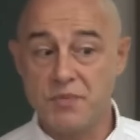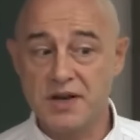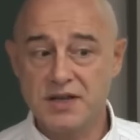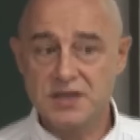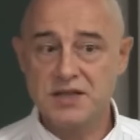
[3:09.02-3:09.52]

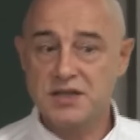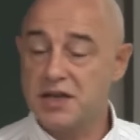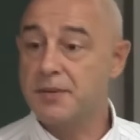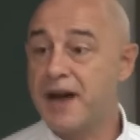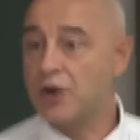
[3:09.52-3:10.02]
minutes
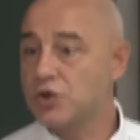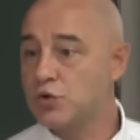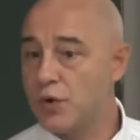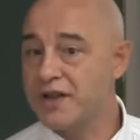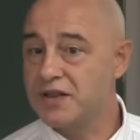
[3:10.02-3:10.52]
in about
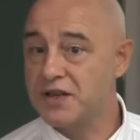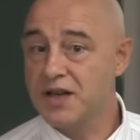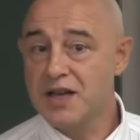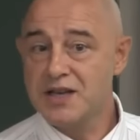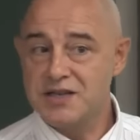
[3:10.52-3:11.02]
20
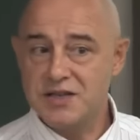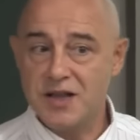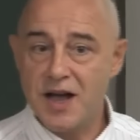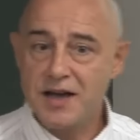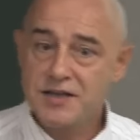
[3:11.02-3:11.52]

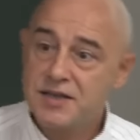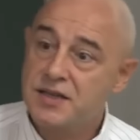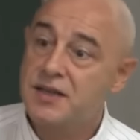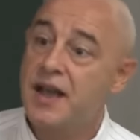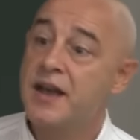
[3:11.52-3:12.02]
slides
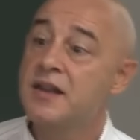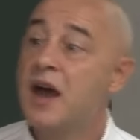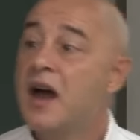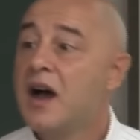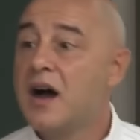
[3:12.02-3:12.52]
and then
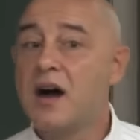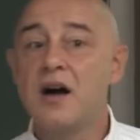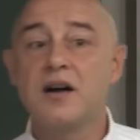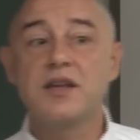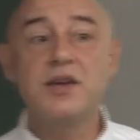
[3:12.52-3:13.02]

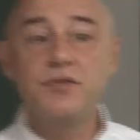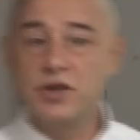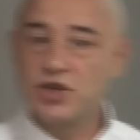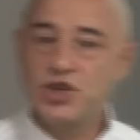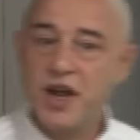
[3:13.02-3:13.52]
uh, give you
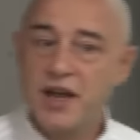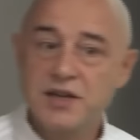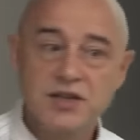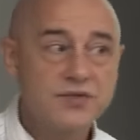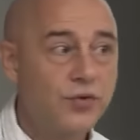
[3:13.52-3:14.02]
the
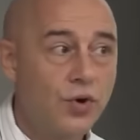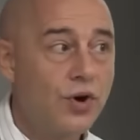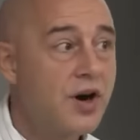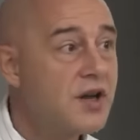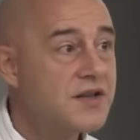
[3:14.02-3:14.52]
chance
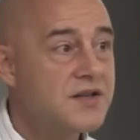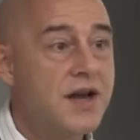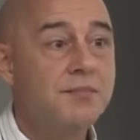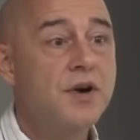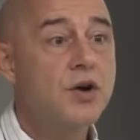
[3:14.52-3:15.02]
for
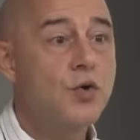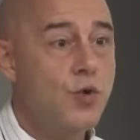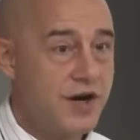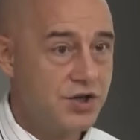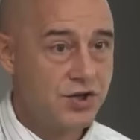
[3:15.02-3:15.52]
some
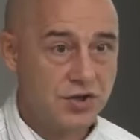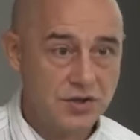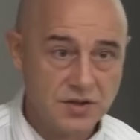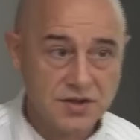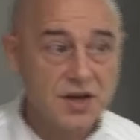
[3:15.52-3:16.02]

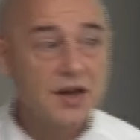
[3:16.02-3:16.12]
questions.